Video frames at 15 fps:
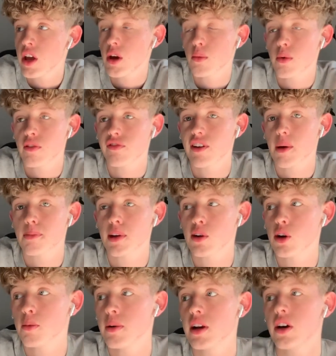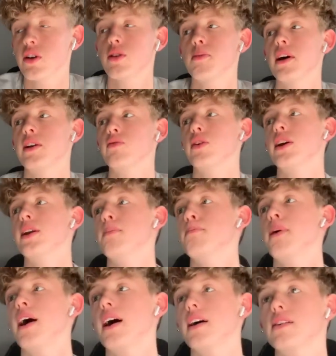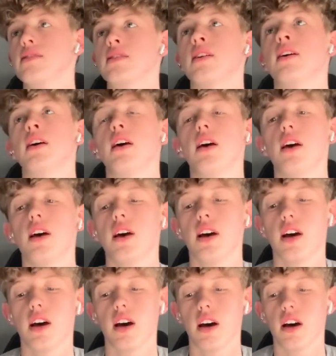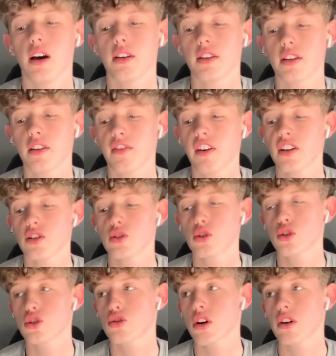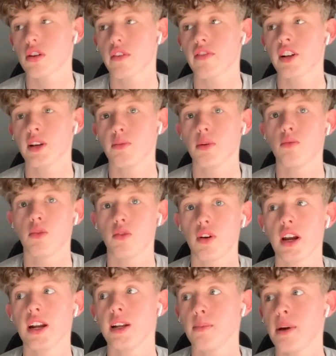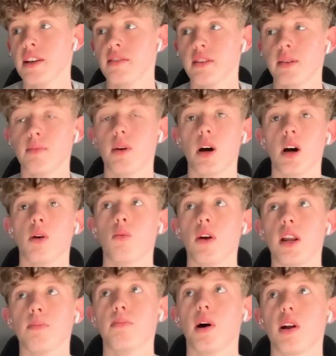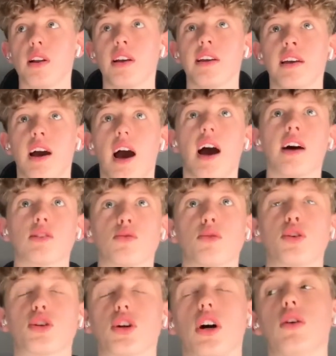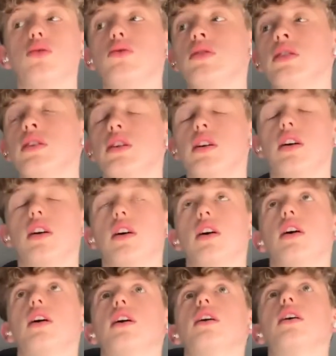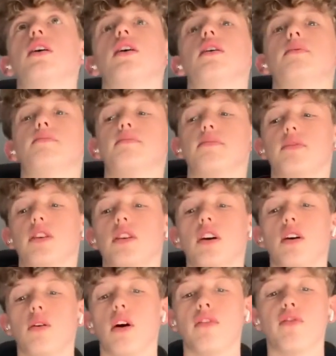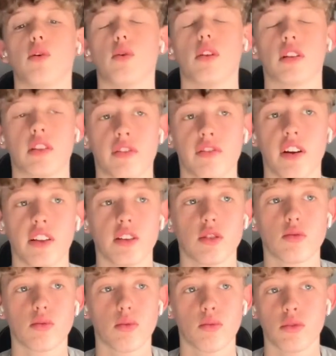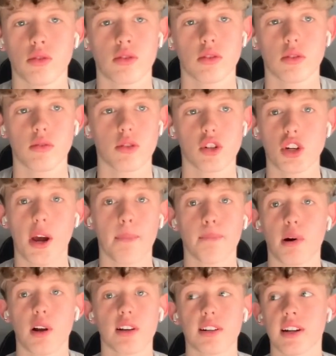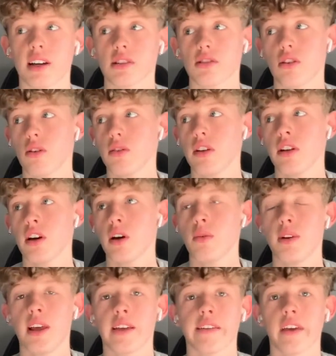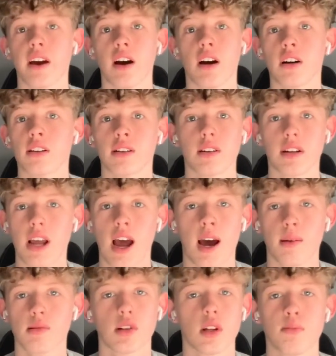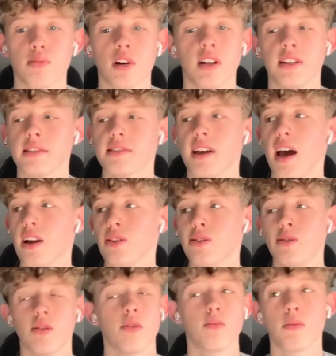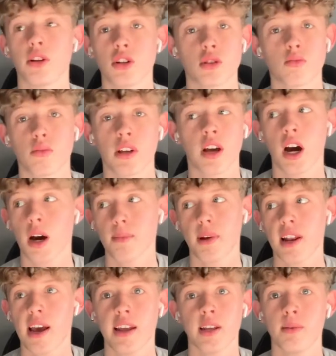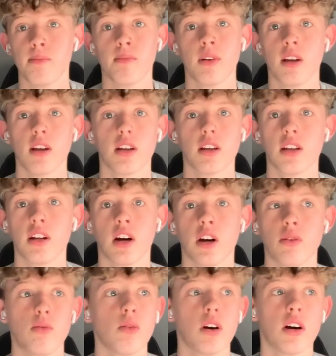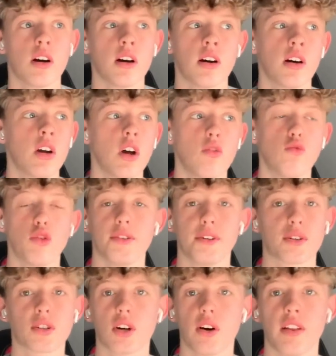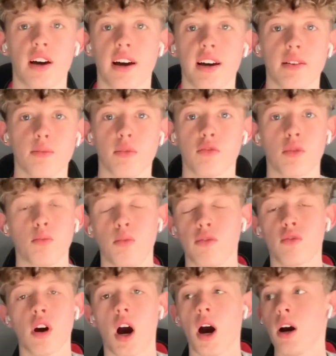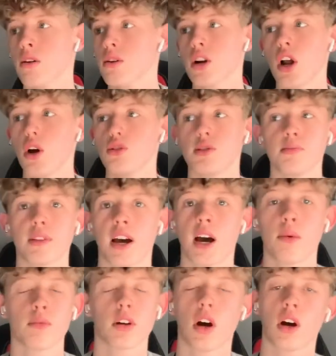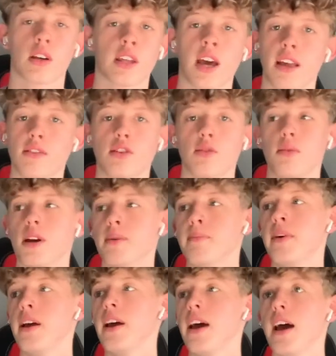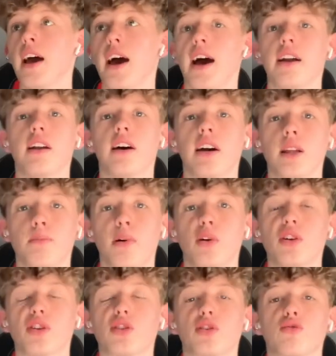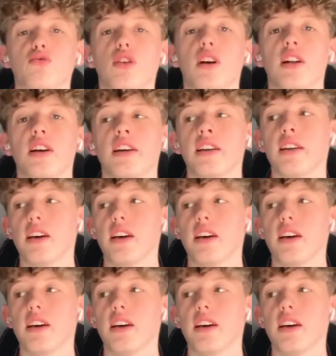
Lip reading: with Fabio coming on, who made a real impact. The defence looks strong. Obviously, we're really missing Willy Bolly, as was shown. You know, I thought the defence was shambolic last night. You know, Lingard, absolutely brilliant talent. We can't be letting him, you know, run us like that. We've got to close him down. We've got to get to him, and he punished us really.